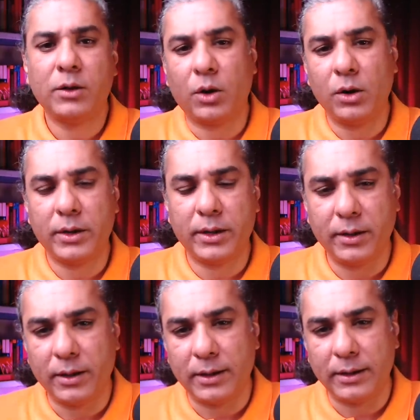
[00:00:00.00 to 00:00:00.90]
called
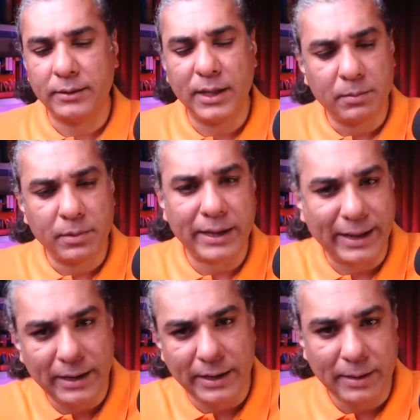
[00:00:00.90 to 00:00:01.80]
uh, Nimr
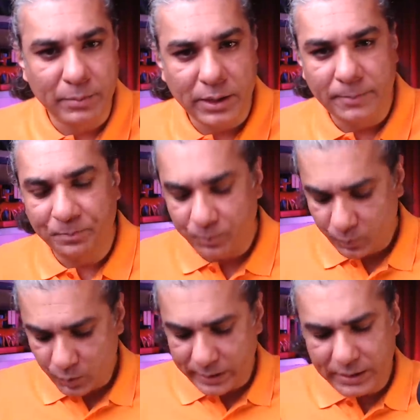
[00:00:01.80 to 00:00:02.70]
al Nimr
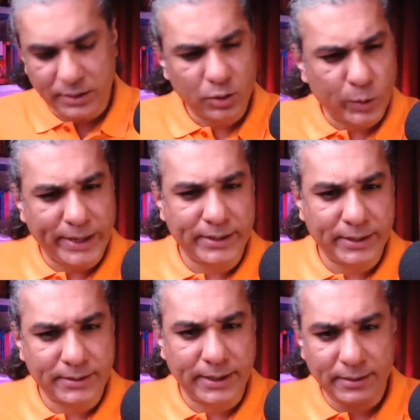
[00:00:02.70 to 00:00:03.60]
so that's in
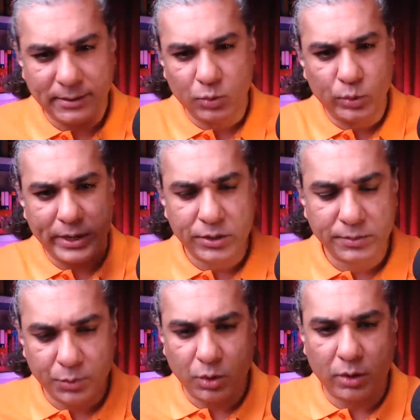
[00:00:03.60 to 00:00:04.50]
2016, the two nations
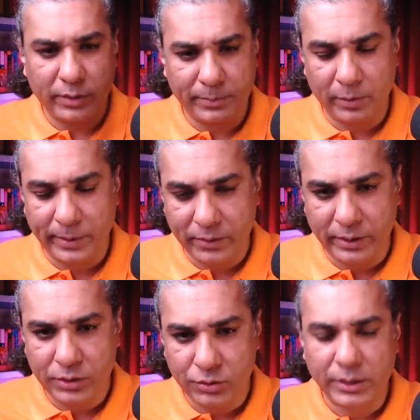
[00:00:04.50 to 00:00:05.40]
broke off diplomatic
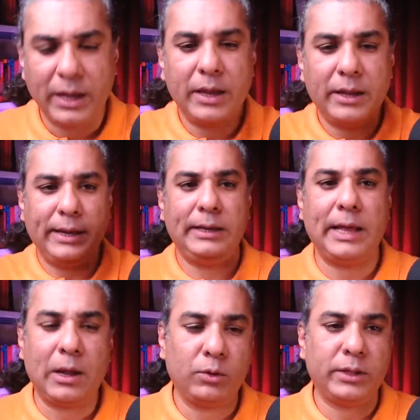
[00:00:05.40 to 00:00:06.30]
relations.
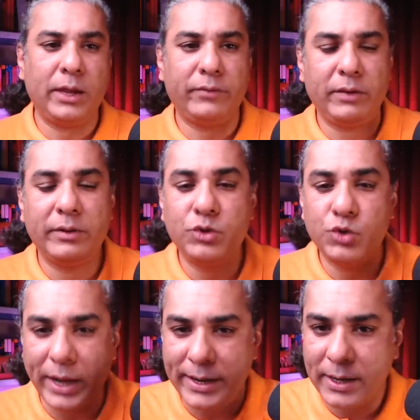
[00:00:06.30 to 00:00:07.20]
And now they have given
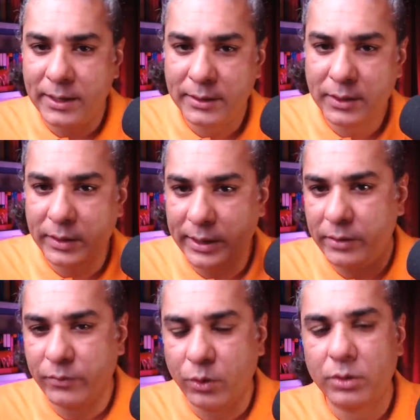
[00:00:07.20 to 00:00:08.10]
China the
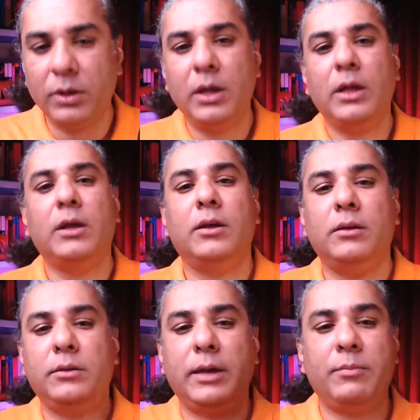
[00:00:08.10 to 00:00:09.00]
credit for
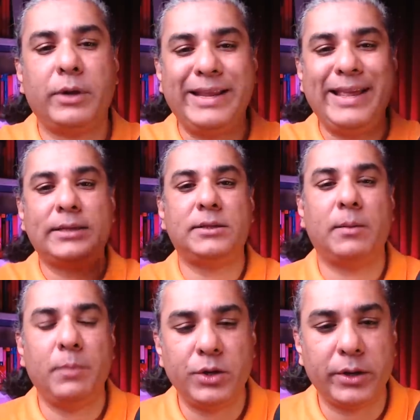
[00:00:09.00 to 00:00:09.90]
them
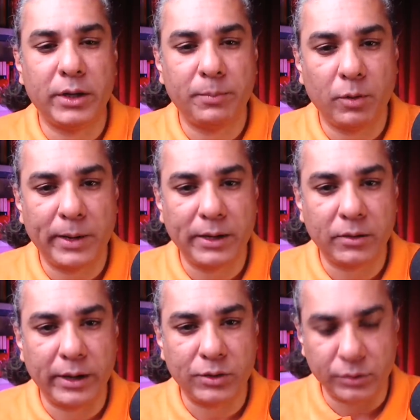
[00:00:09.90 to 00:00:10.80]
re-establishing
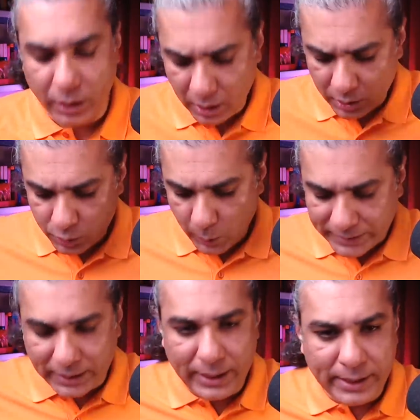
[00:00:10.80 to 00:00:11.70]
diplomatic relations. So
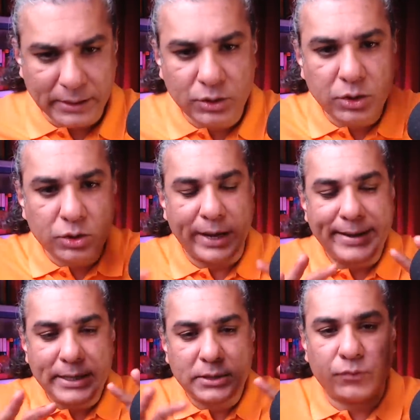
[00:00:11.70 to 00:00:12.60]
it's clear that the
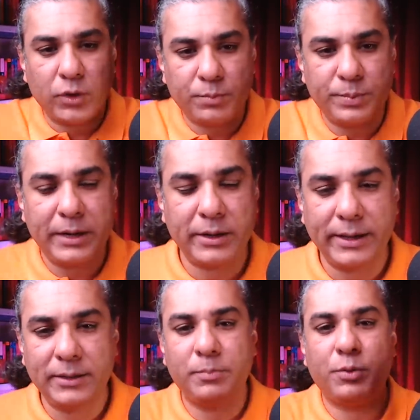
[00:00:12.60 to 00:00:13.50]
Chinese footprint in